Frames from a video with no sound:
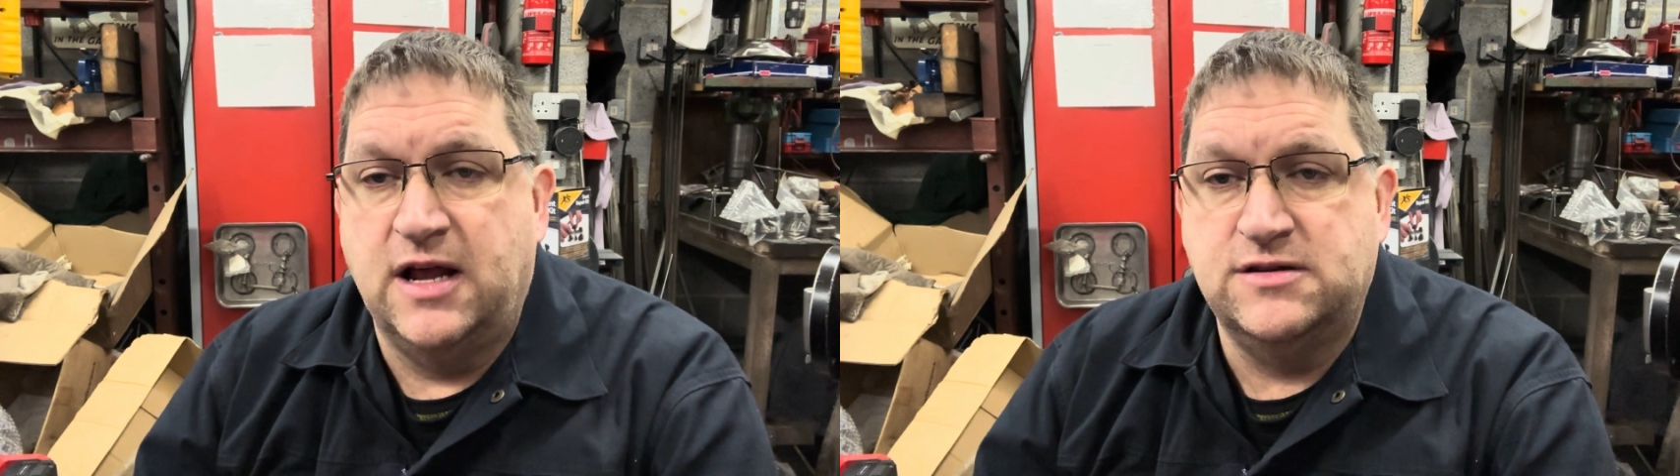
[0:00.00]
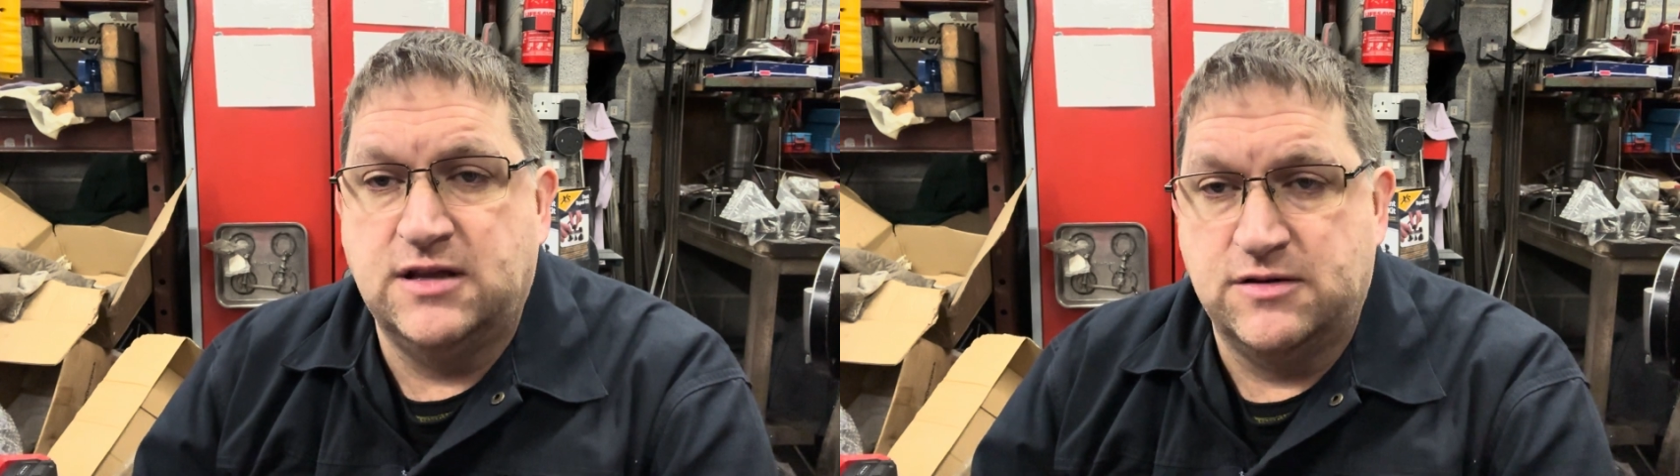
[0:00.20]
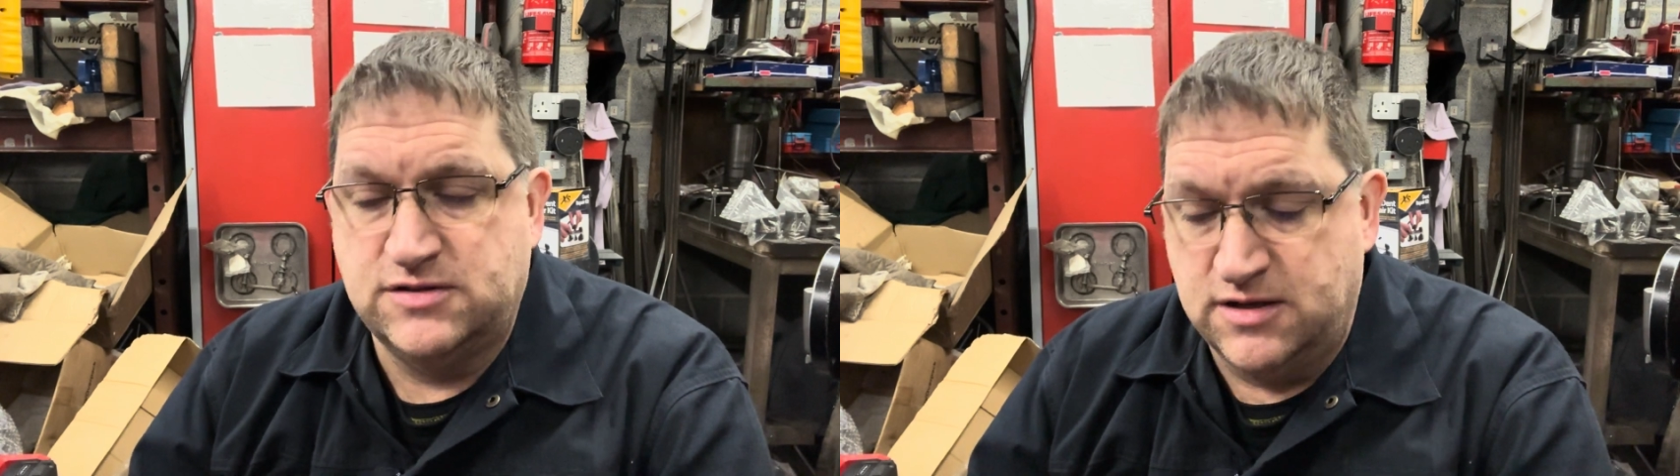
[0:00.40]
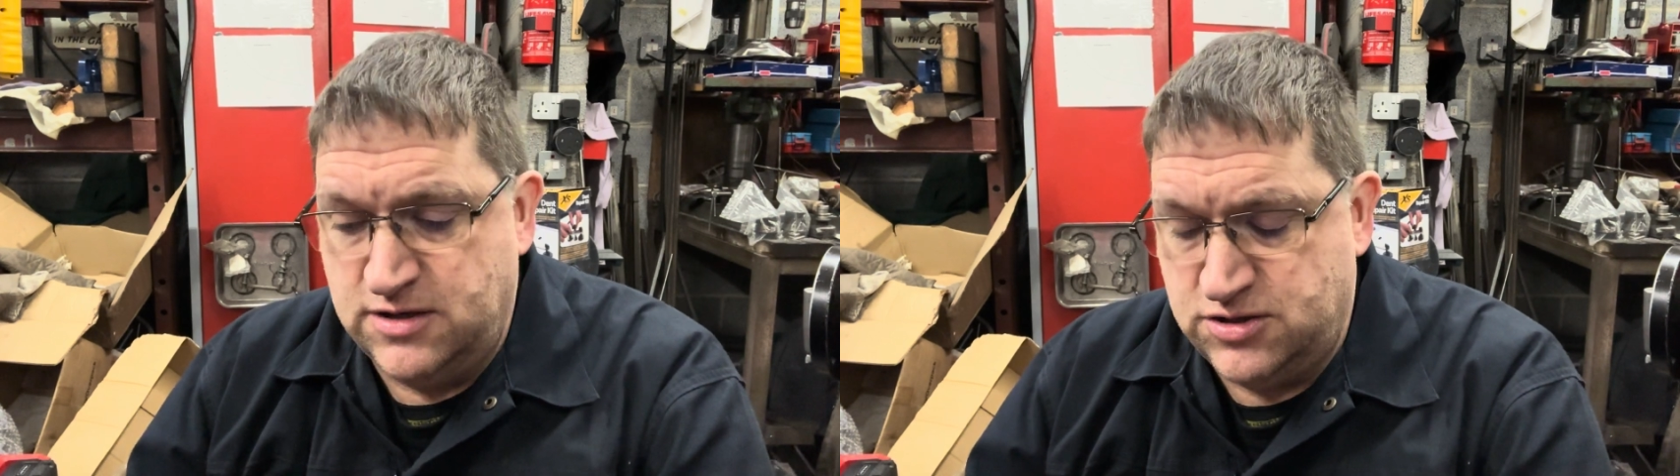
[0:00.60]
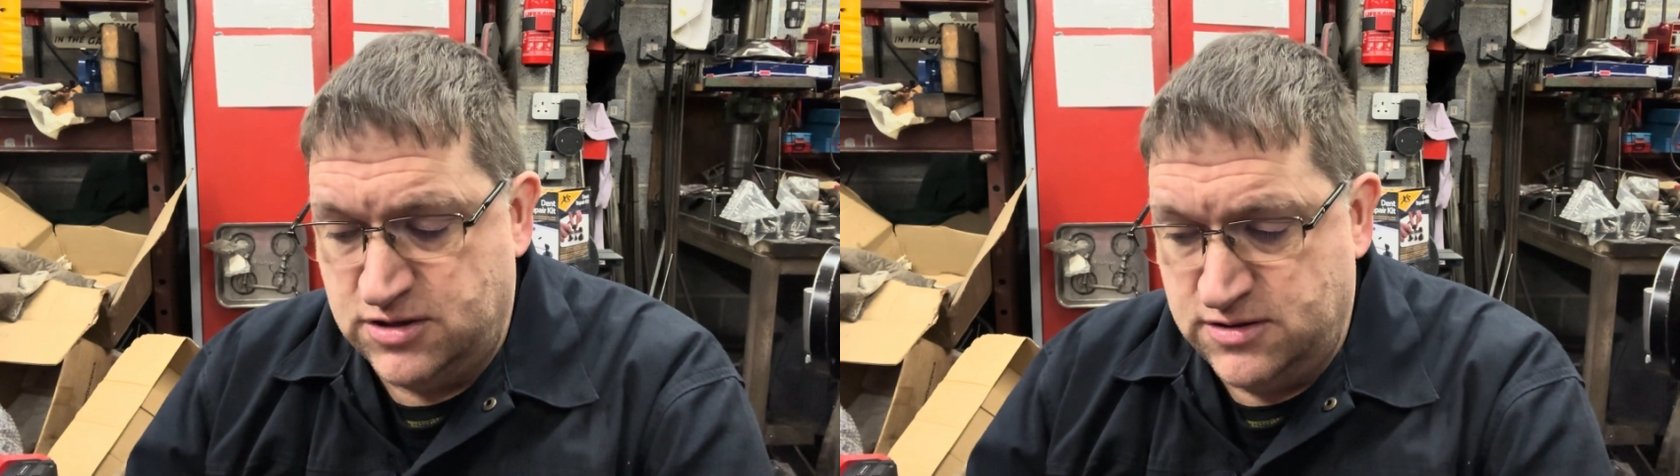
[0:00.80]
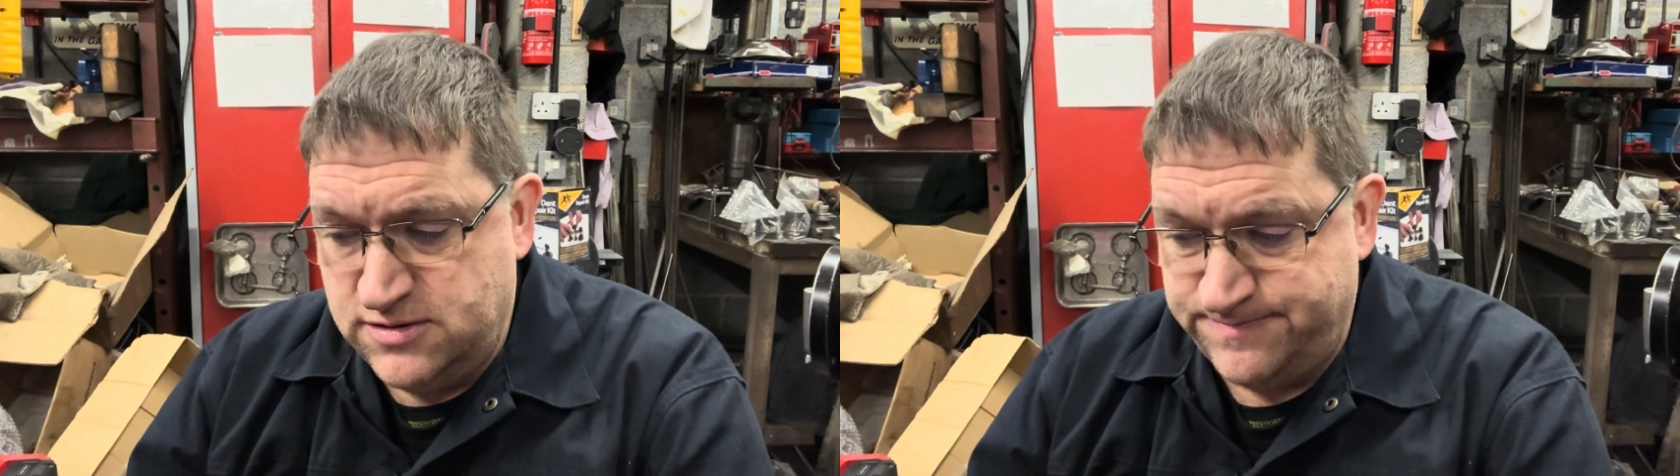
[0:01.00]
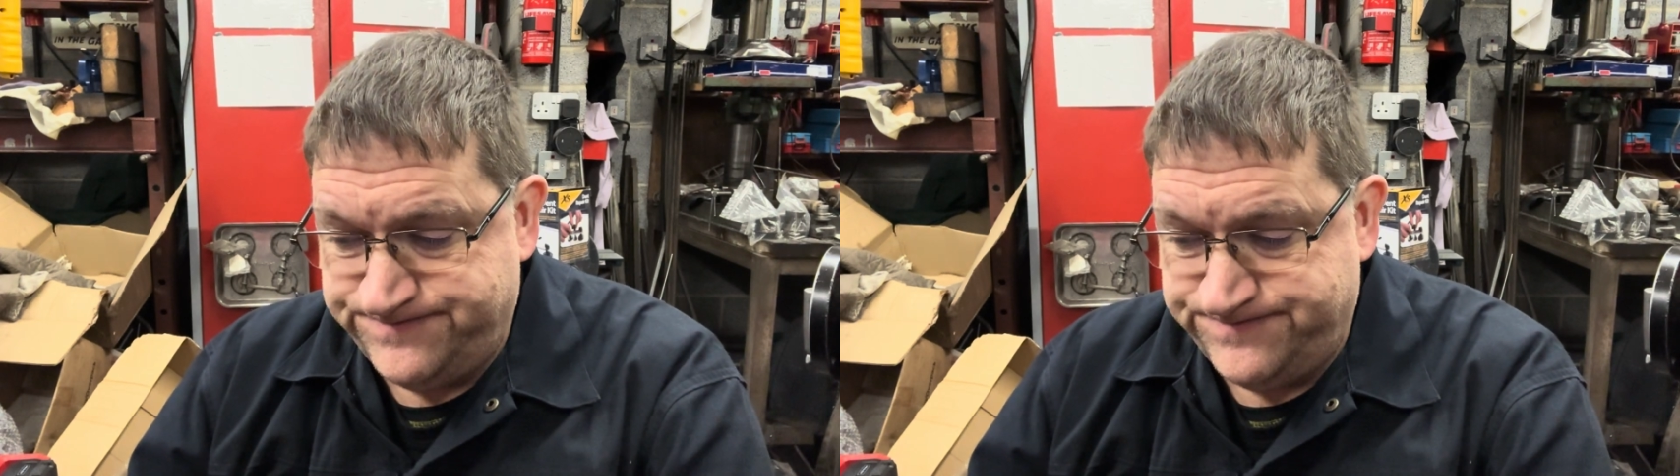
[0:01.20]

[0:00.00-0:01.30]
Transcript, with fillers: under those conditions